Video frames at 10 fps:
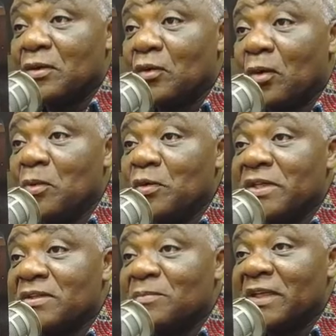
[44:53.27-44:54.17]
Woman
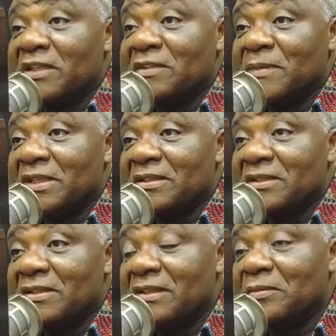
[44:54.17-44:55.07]
waste management,
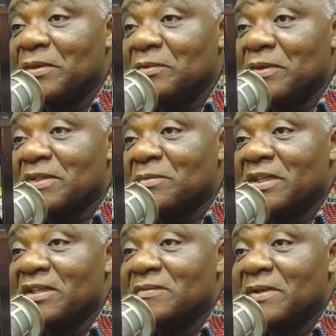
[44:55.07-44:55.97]
liquid waste
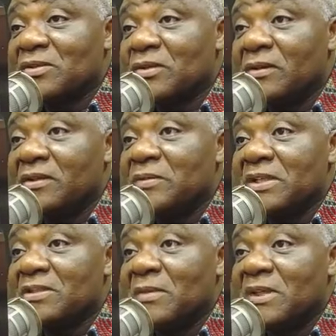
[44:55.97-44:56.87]
management, solid
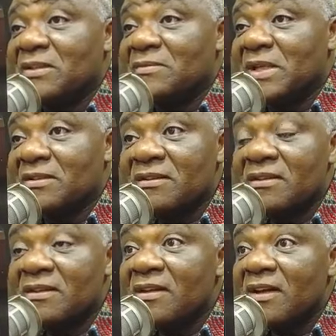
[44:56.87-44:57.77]
waste management
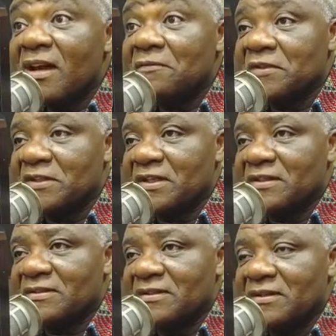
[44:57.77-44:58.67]
efficient.